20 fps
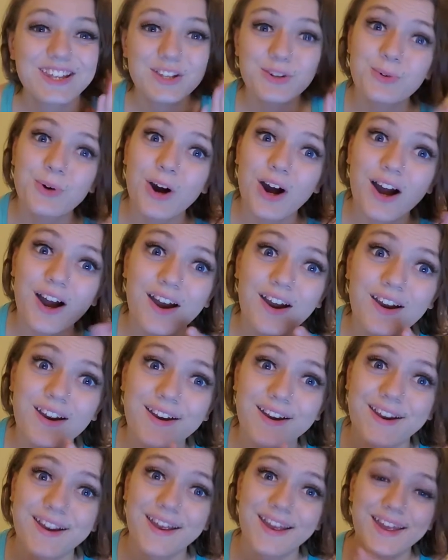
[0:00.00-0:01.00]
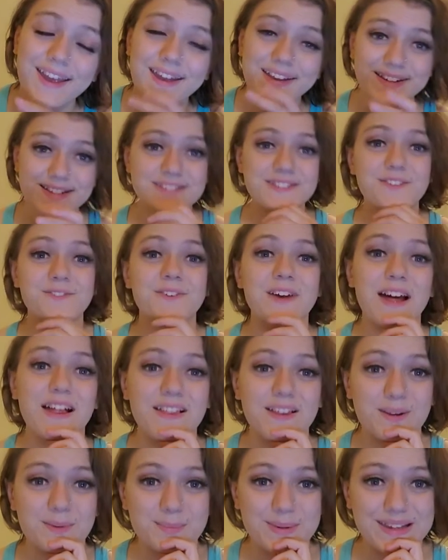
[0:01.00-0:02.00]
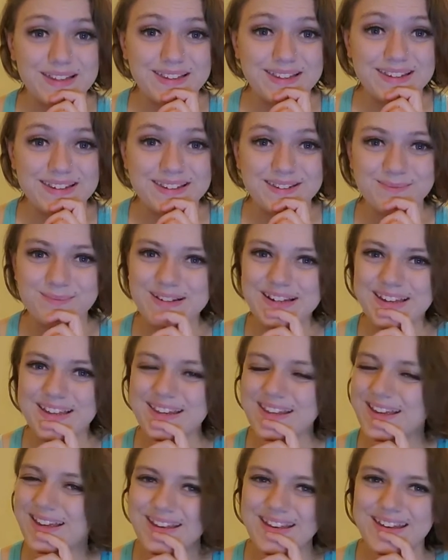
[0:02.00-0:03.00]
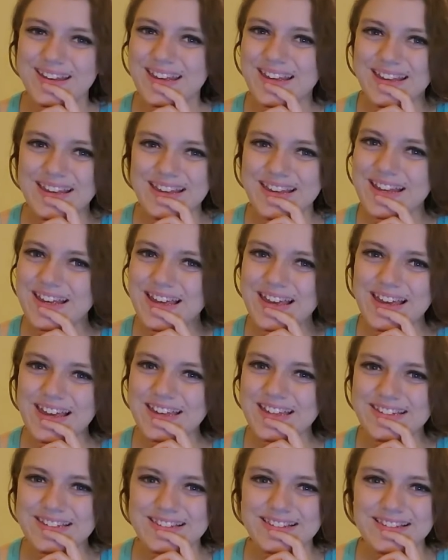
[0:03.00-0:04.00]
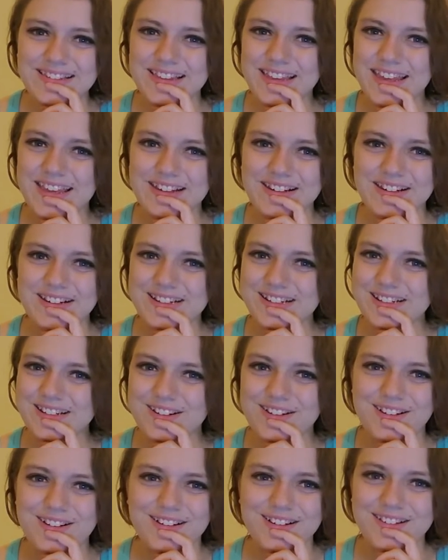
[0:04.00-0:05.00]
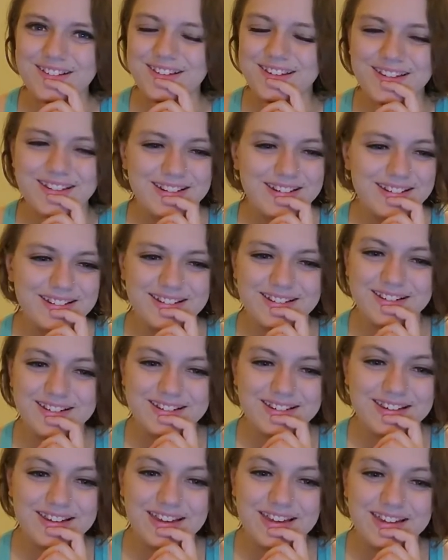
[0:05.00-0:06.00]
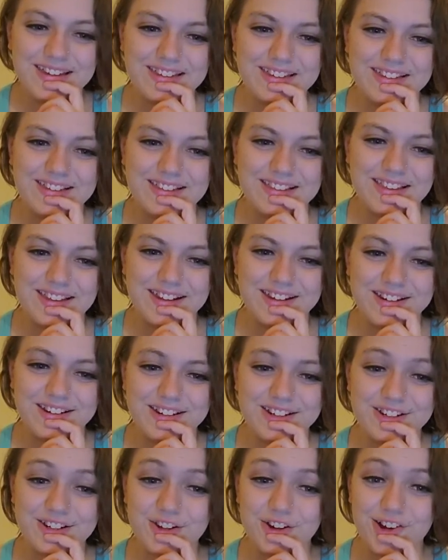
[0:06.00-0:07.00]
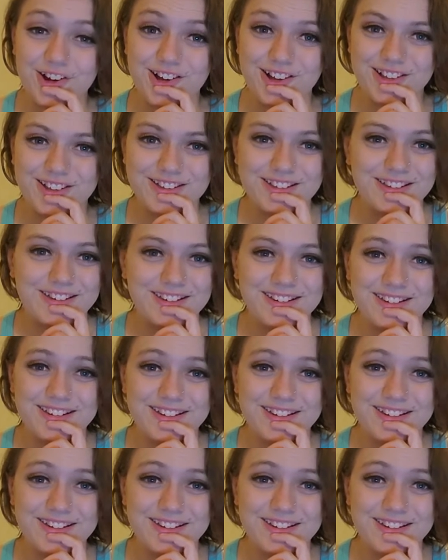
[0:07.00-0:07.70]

you are. And it's a valid opinion, but I didn't like her at all. I didn't like her at all.